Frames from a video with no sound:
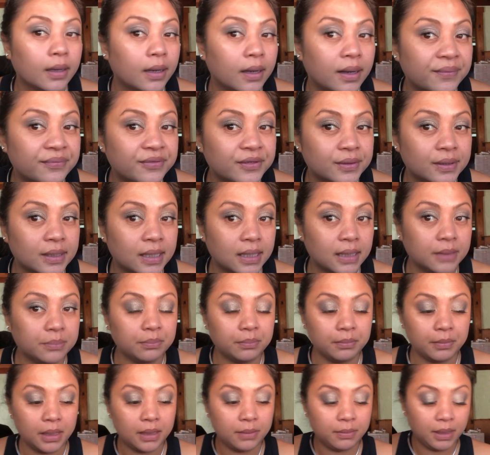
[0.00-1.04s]
after
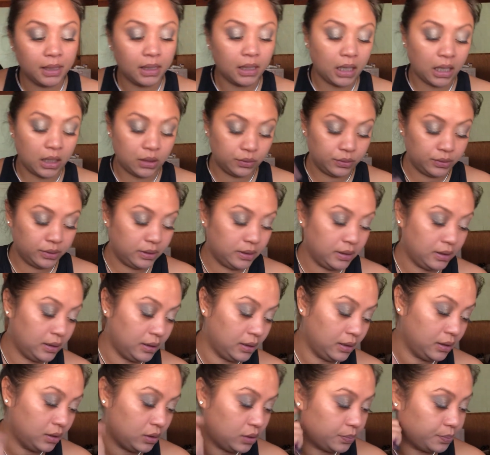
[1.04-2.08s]
that, maybe I would
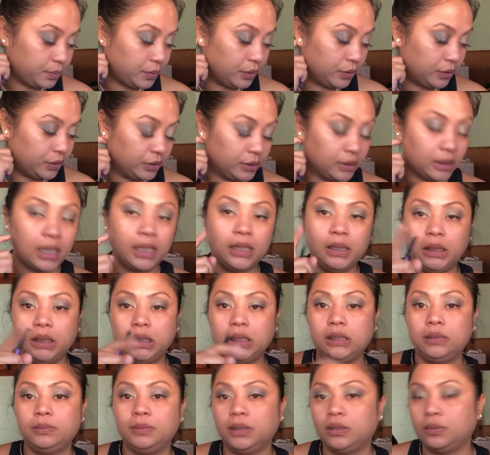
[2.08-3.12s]
need to put a
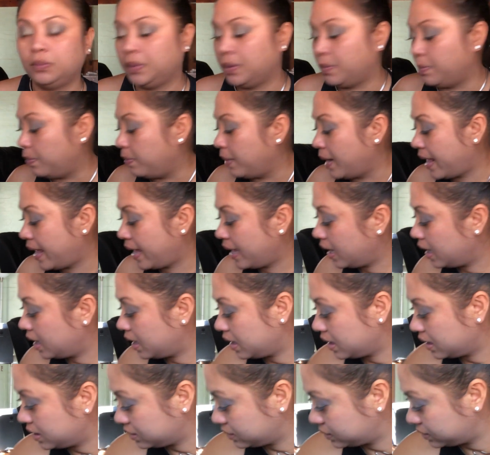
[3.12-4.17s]
little bit of the
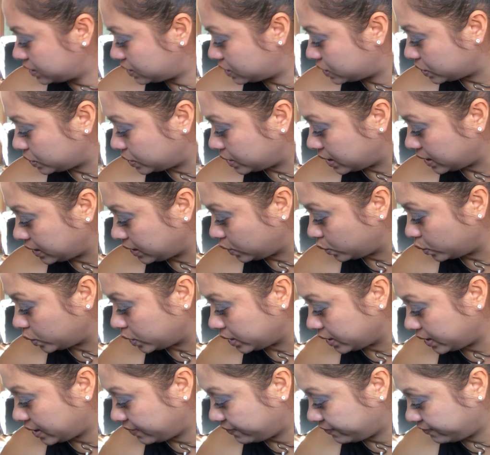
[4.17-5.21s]
black so that it
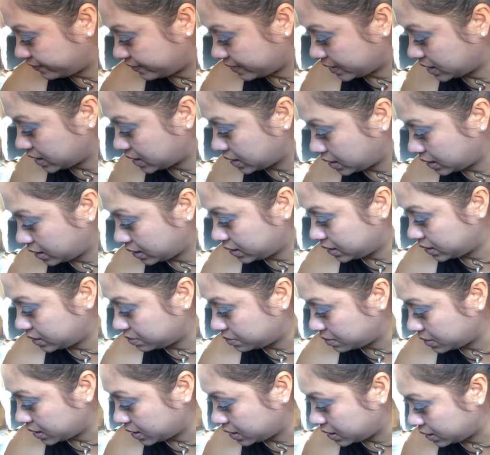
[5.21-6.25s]
will emphasize
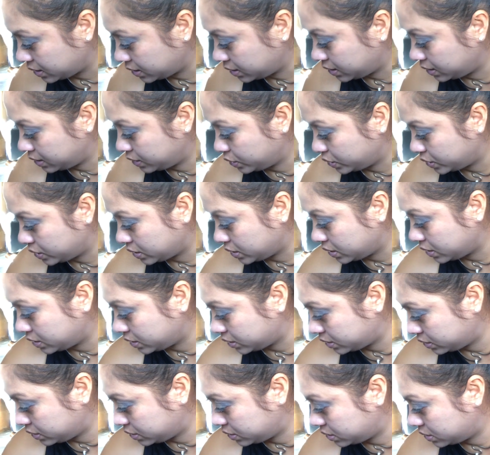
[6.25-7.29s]
my
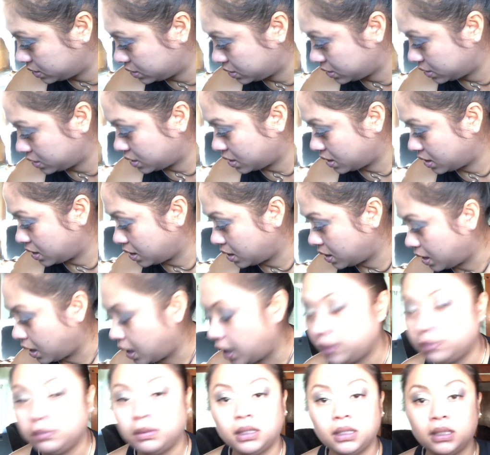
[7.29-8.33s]
shit.
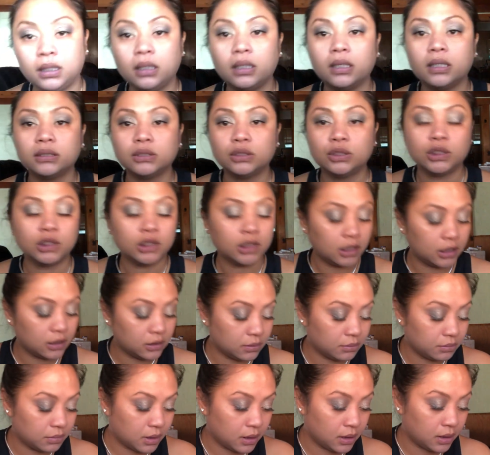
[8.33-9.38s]
I mean, not shit,